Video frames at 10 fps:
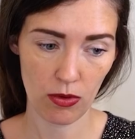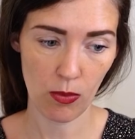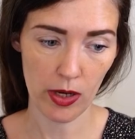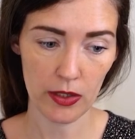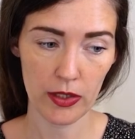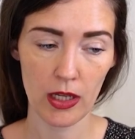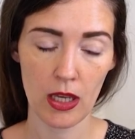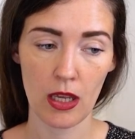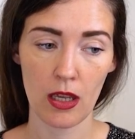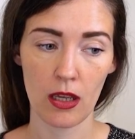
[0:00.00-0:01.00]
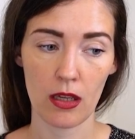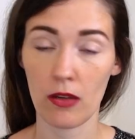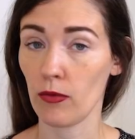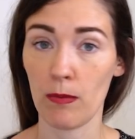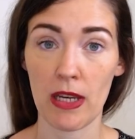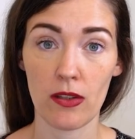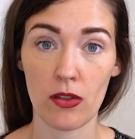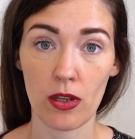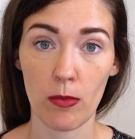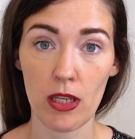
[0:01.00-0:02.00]
the world, remains
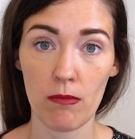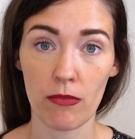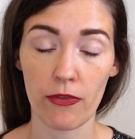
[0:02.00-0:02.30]
in Germany.